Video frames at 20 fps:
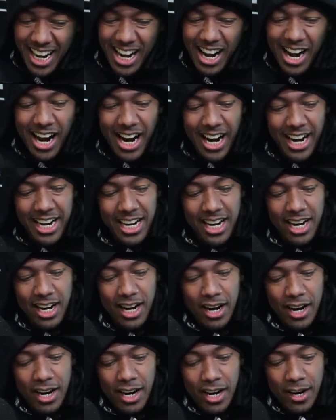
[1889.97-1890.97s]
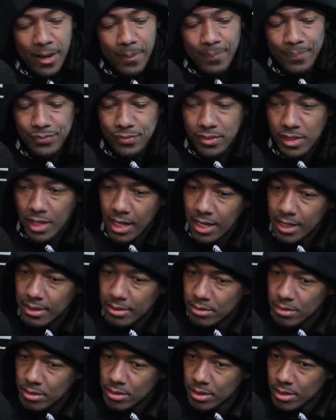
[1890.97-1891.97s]
All right. Um,
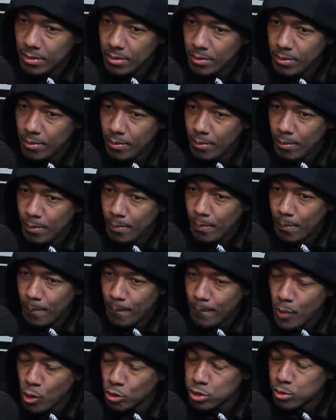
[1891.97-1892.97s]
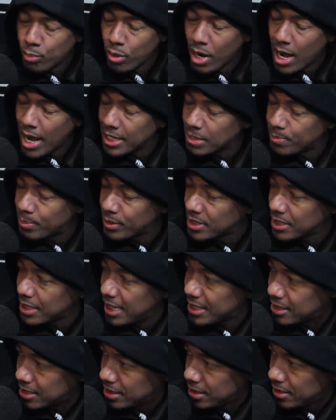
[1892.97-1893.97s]
most prized
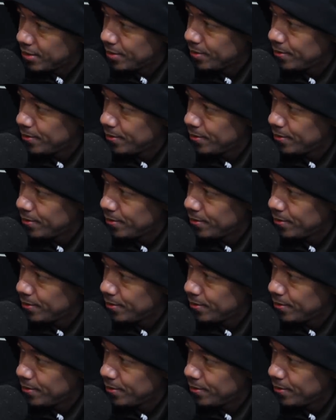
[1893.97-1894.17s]
possession?